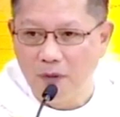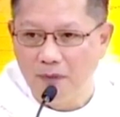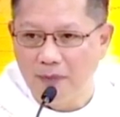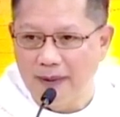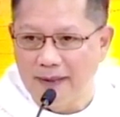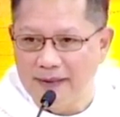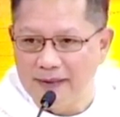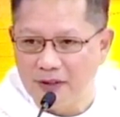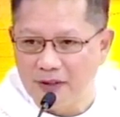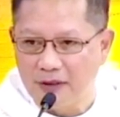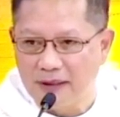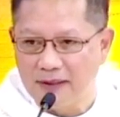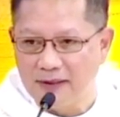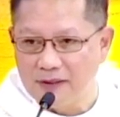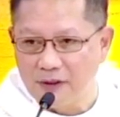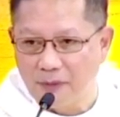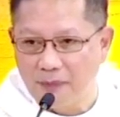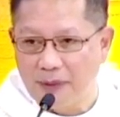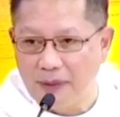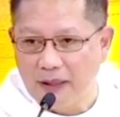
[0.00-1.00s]
so that the
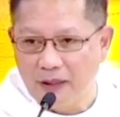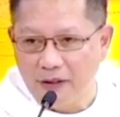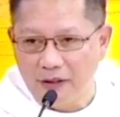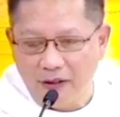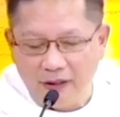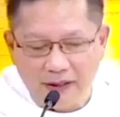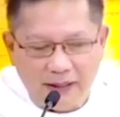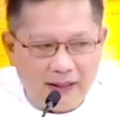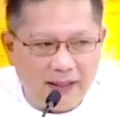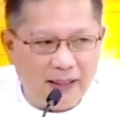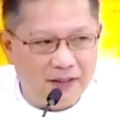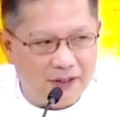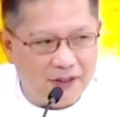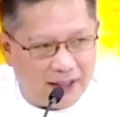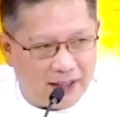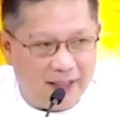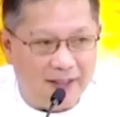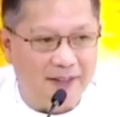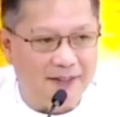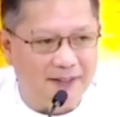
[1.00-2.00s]
superior can enter
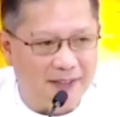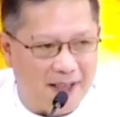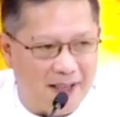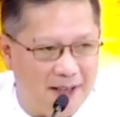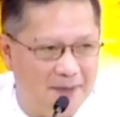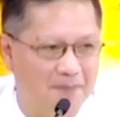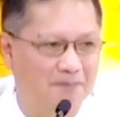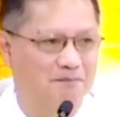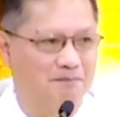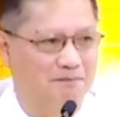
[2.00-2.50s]
anytime.